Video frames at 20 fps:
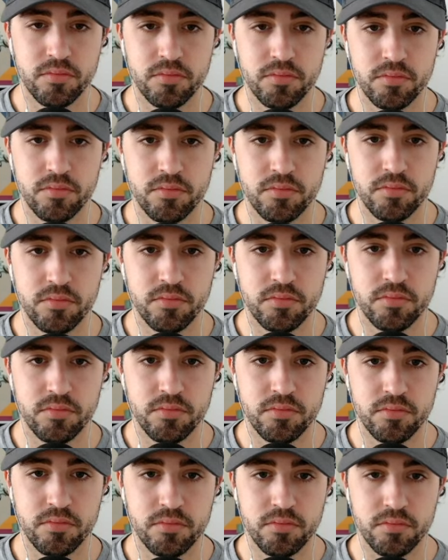
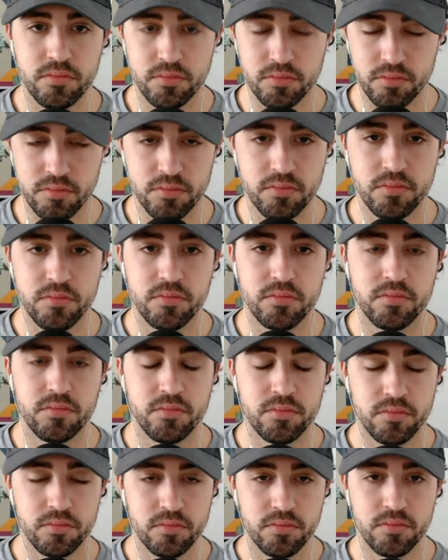
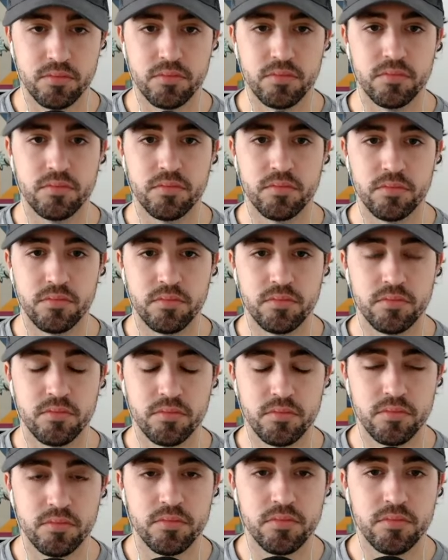
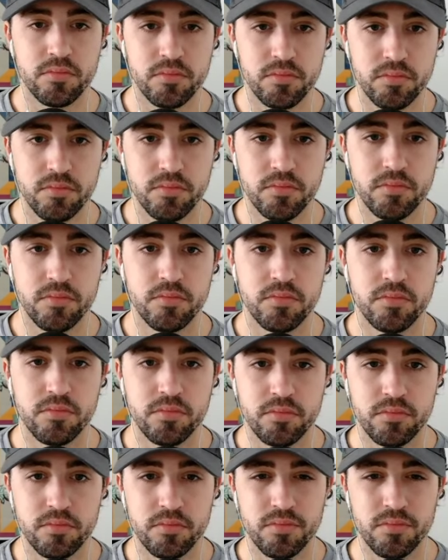
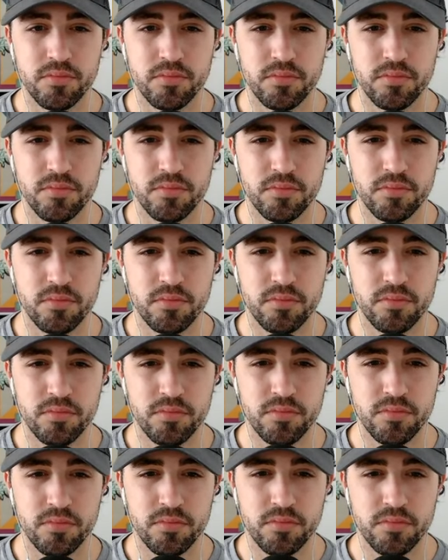
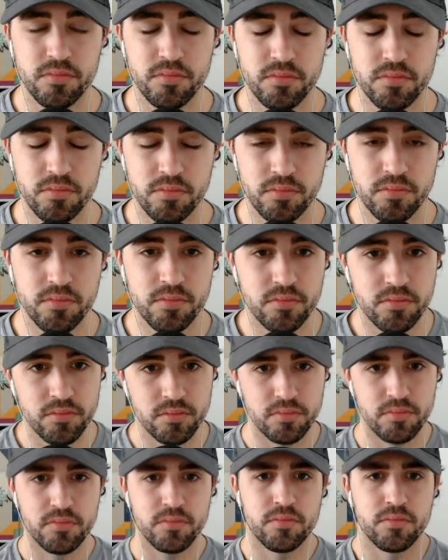
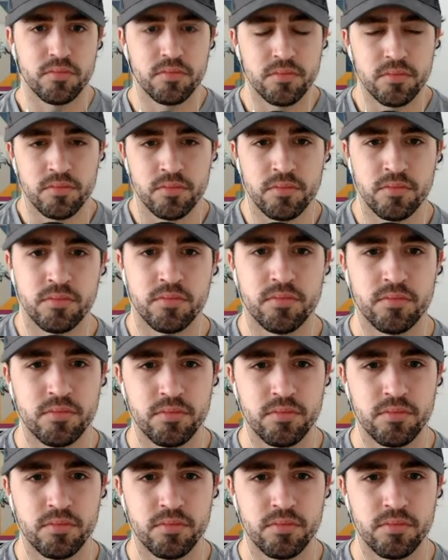[no speech]